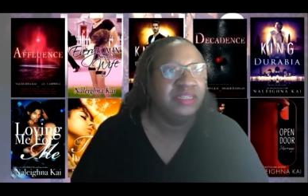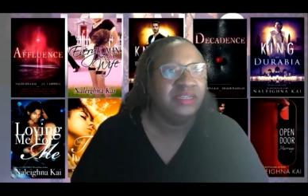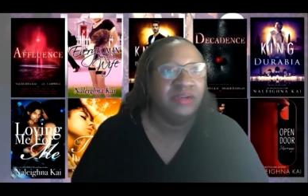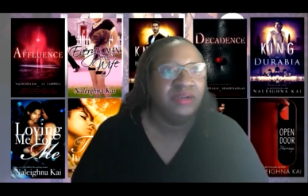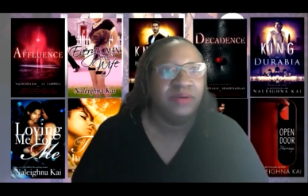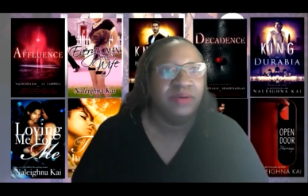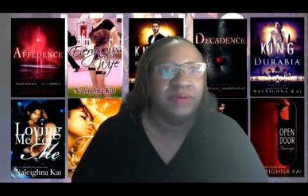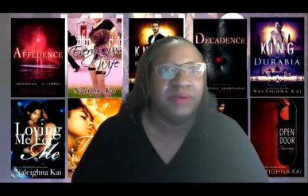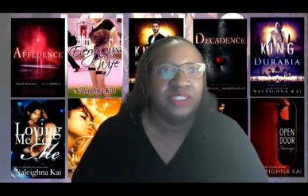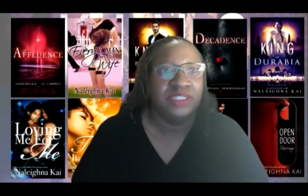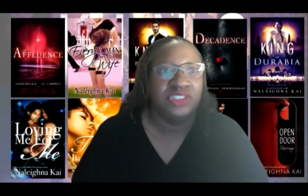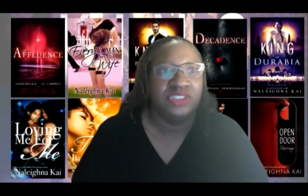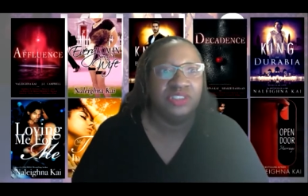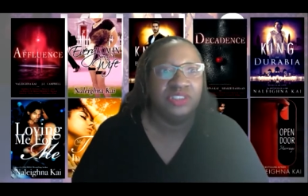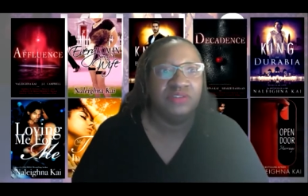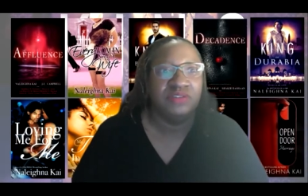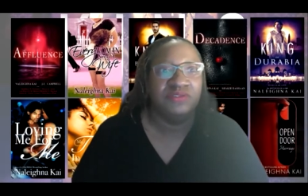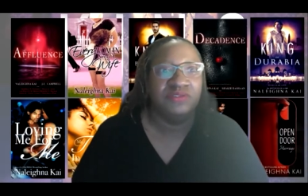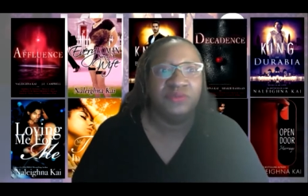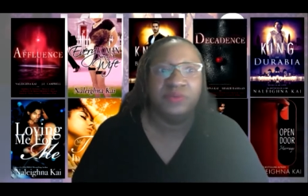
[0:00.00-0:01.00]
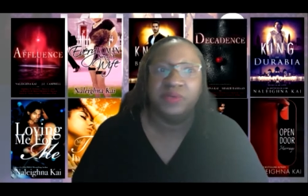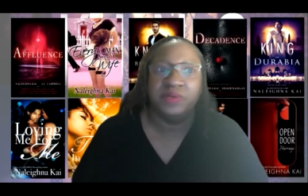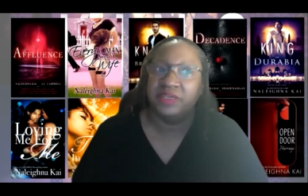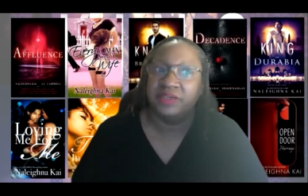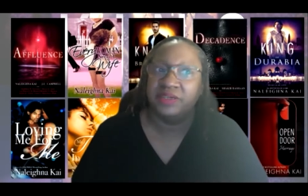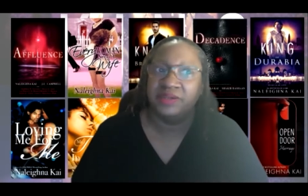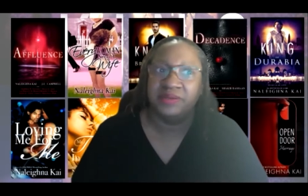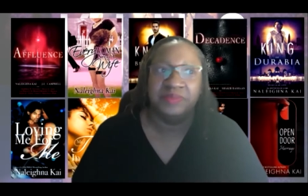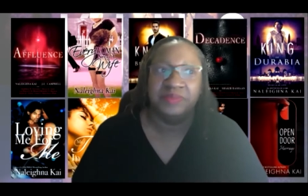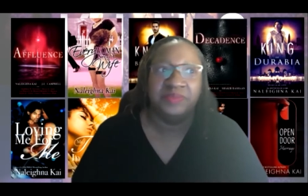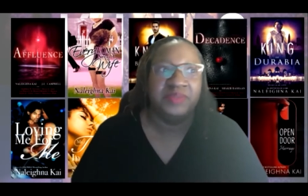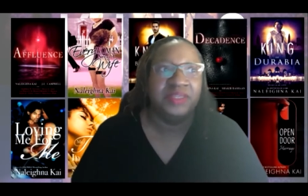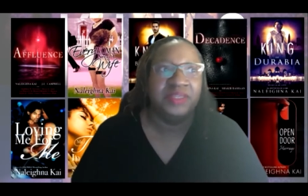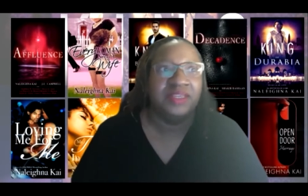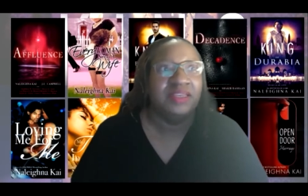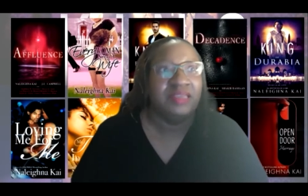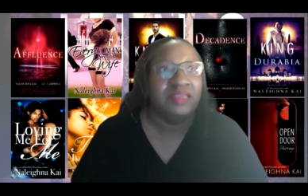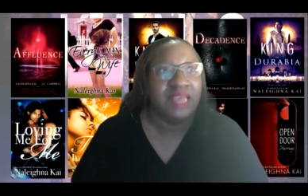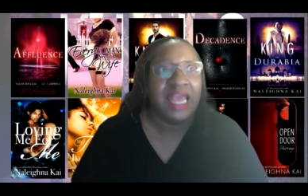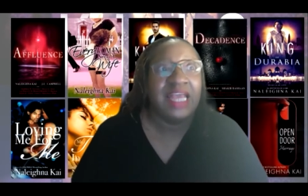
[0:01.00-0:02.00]
All right, sugar for real.
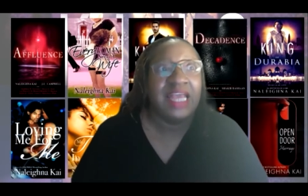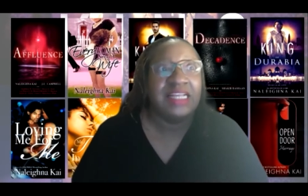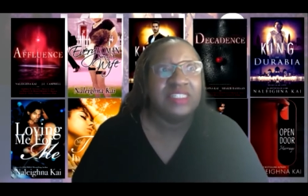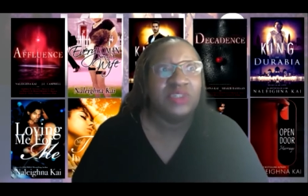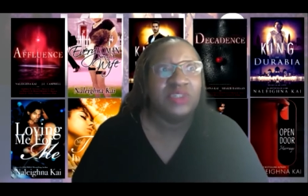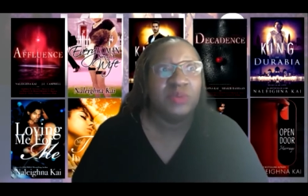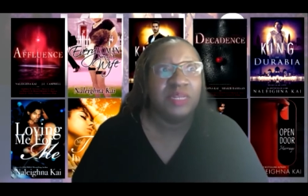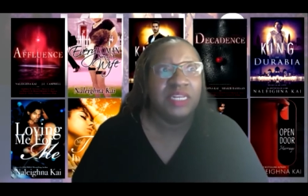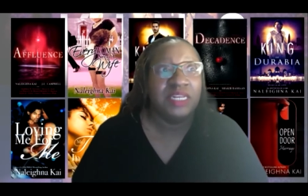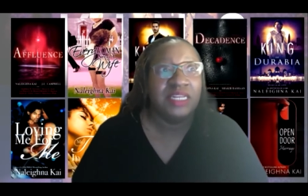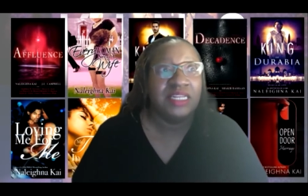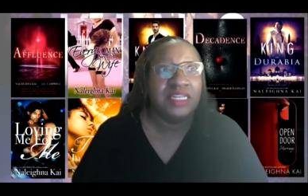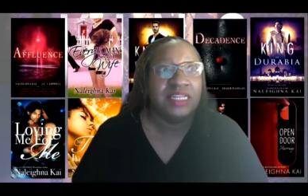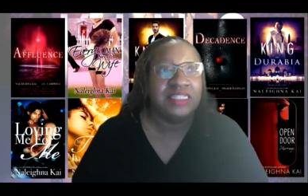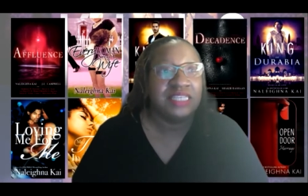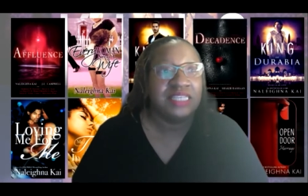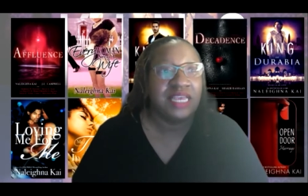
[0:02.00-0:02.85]
Yeah, I had so many links,